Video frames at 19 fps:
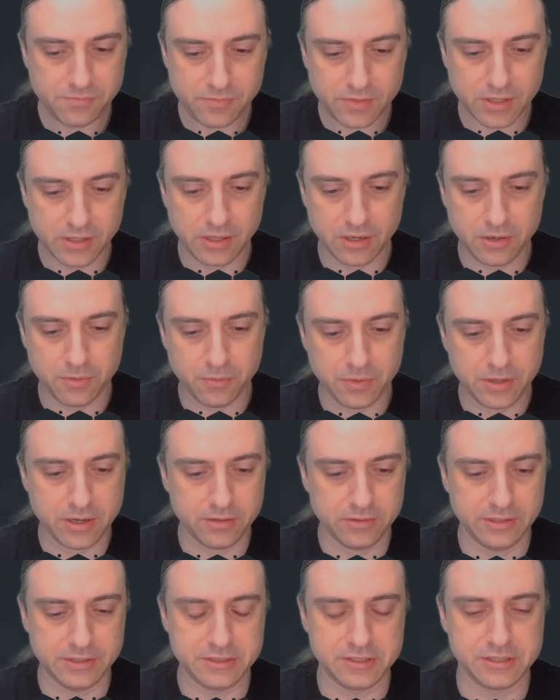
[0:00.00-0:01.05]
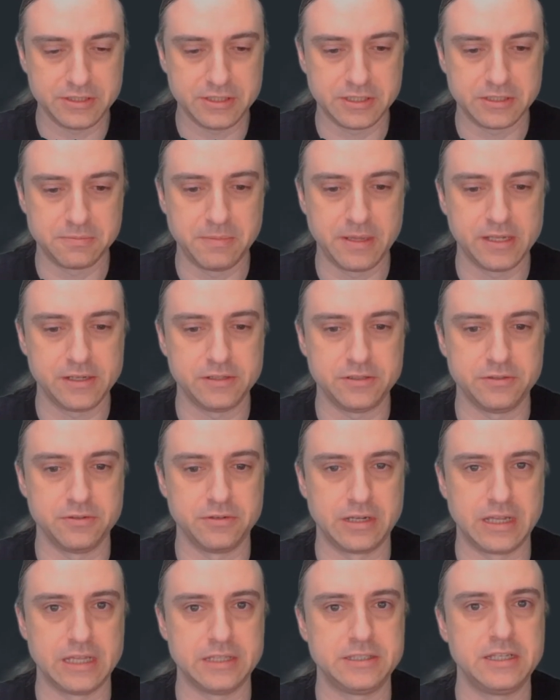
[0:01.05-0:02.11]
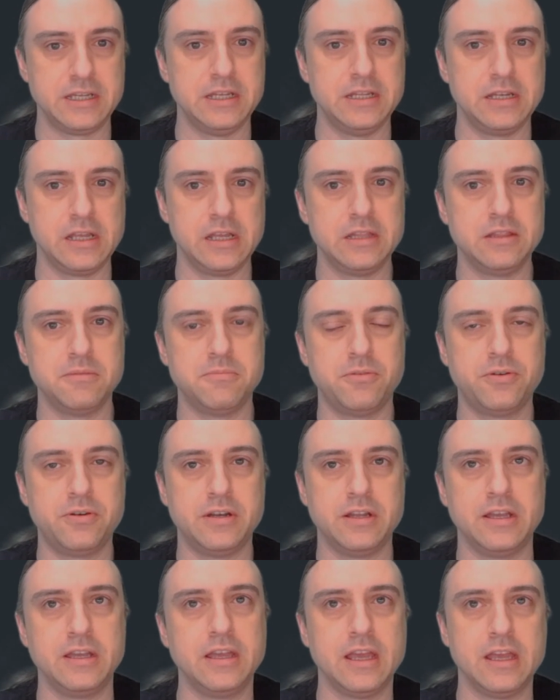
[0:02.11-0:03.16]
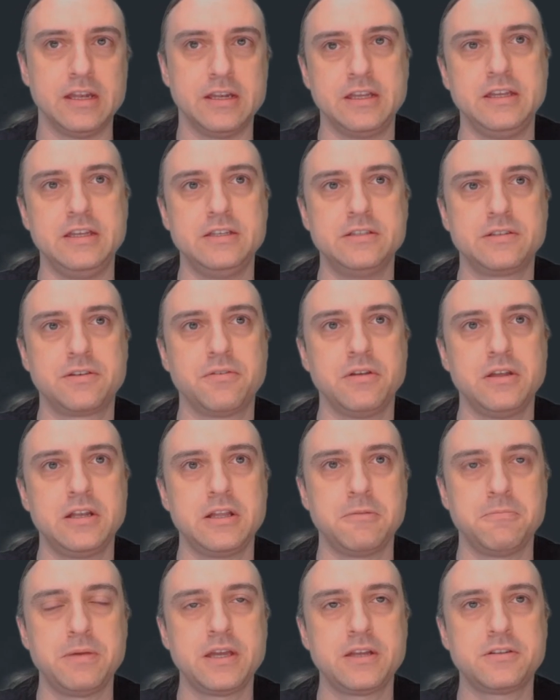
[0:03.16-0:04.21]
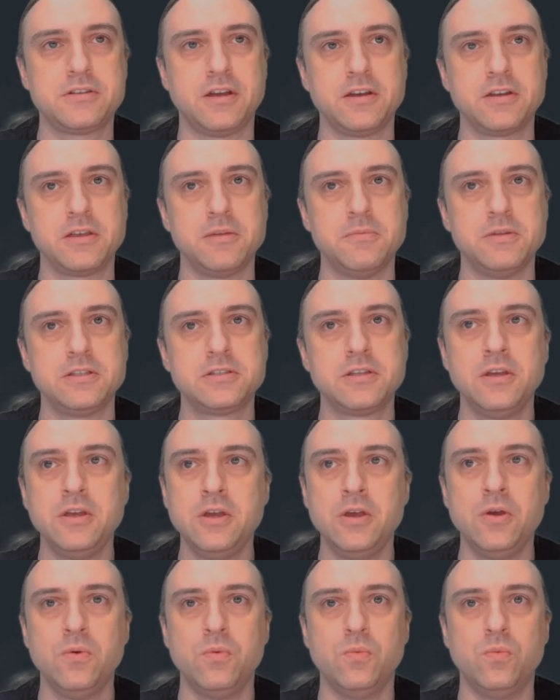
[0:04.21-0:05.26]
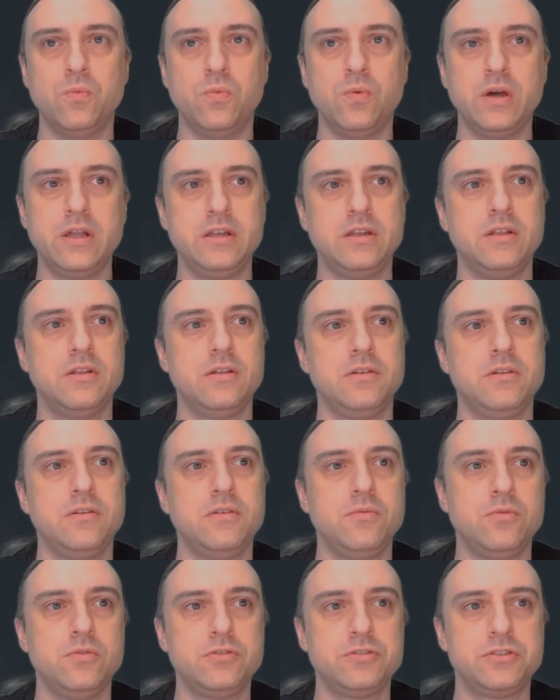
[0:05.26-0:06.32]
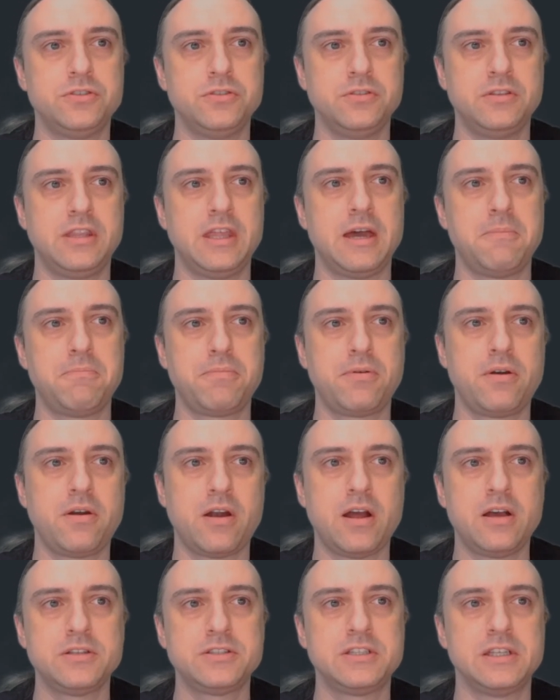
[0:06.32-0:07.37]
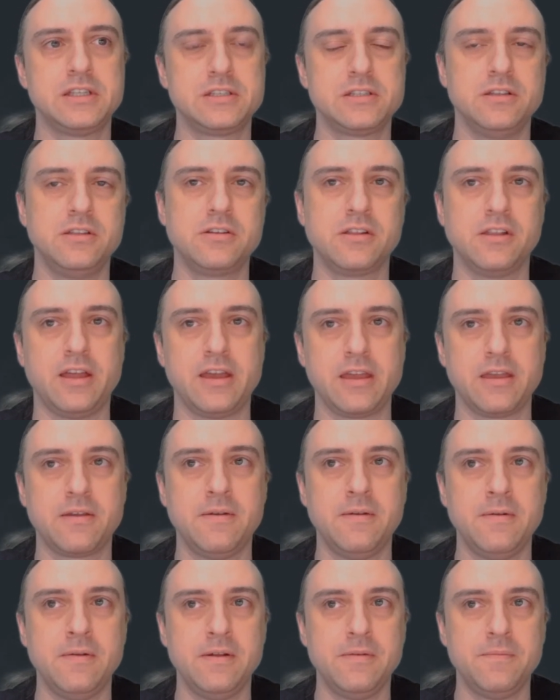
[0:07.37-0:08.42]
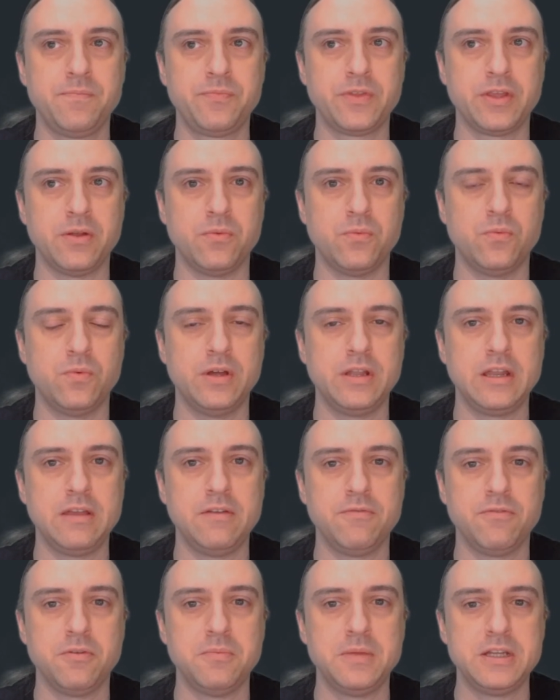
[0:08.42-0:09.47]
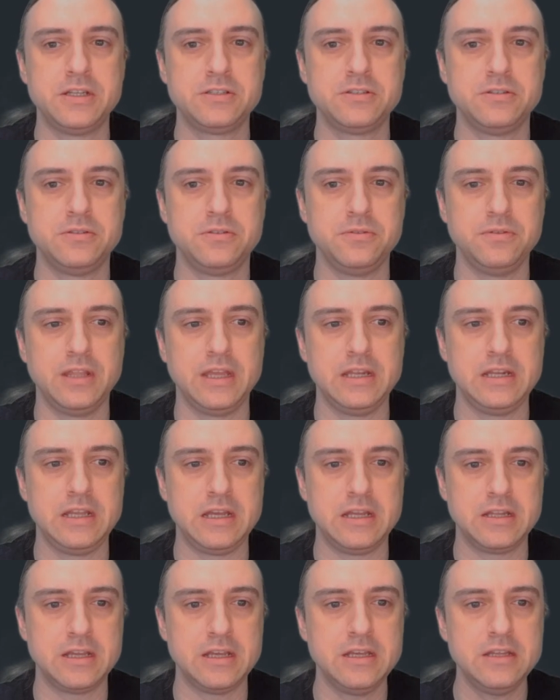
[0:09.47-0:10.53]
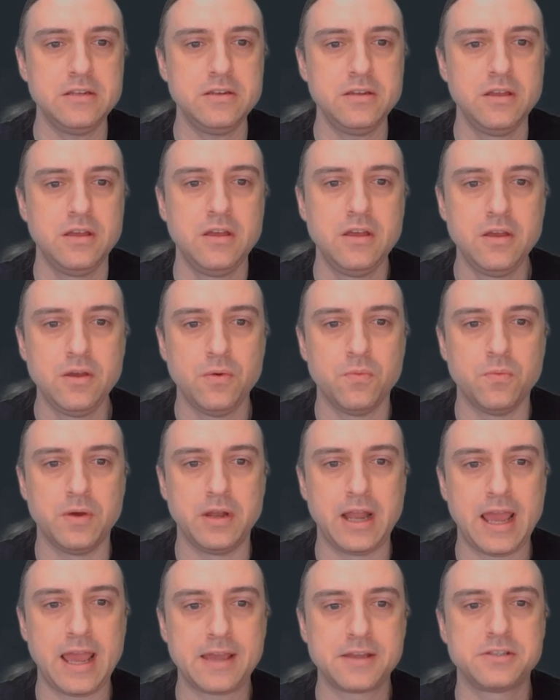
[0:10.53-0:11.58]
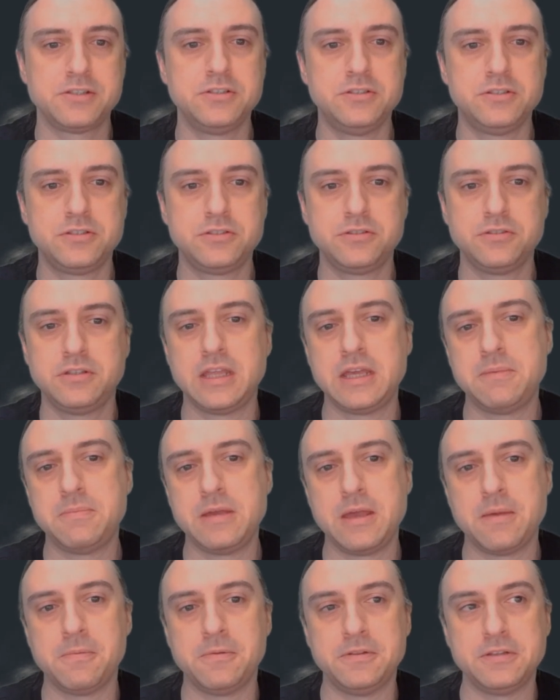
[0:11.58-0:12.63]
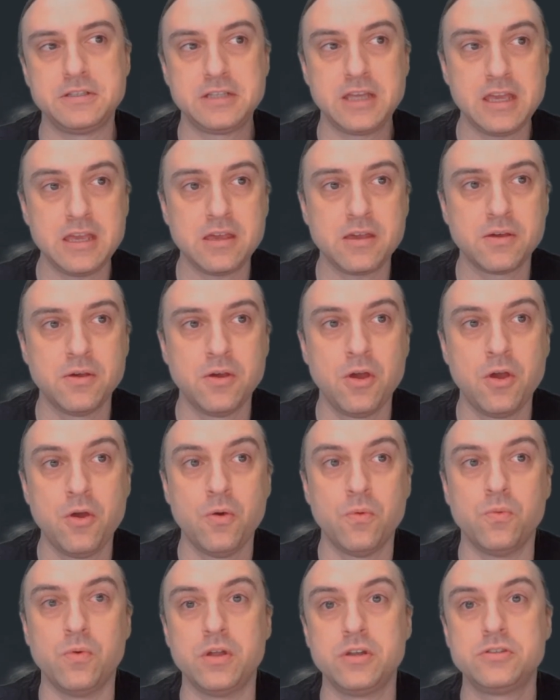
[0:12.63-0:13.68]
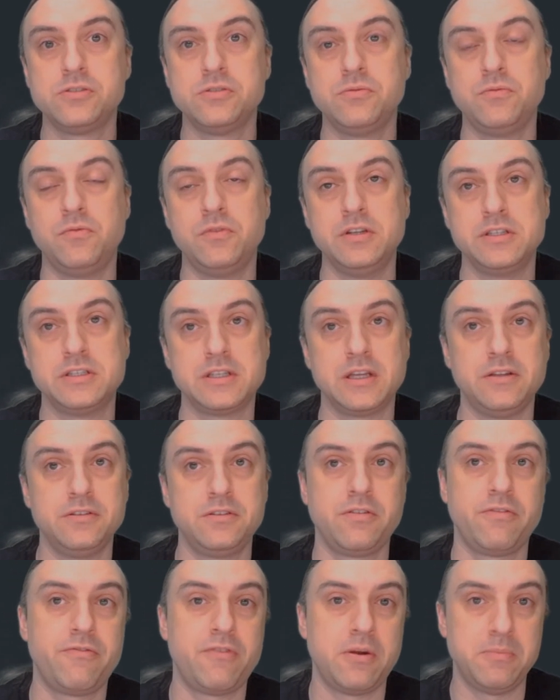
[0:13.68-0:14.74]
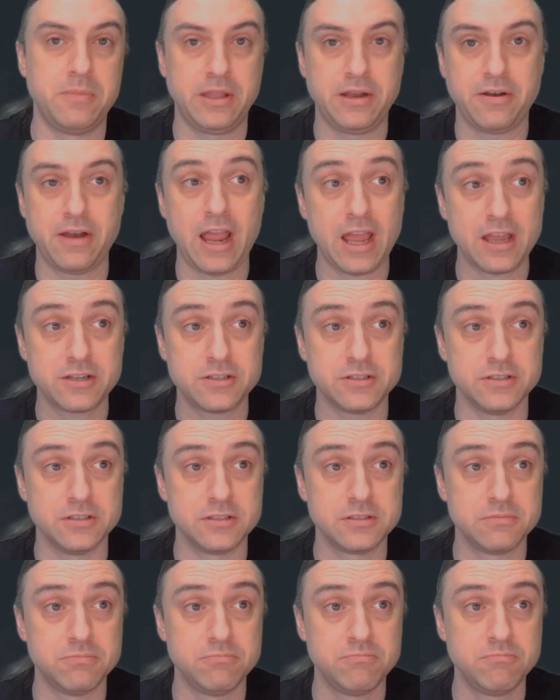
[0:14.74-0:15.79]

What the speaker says: when our logistics manager gets in the morning and he's creating pick documents, what should that process look like? What information do they need in? What actions should they be able to take? What should result from their actions?